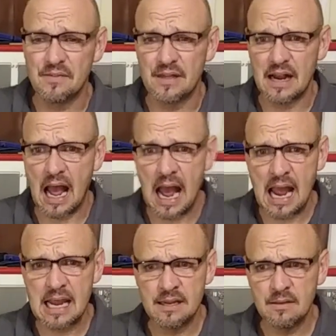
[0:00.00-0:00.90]
that
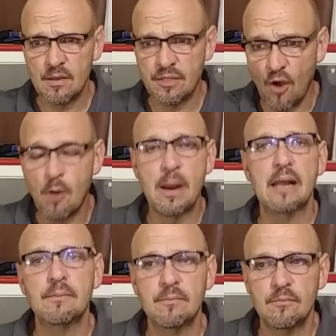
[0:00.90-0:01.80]
I thaw my
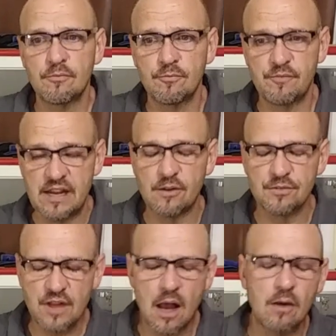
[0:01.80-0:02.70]

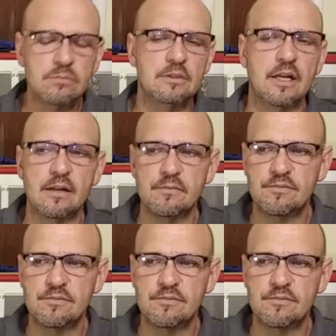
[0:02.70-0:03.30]
feeders out and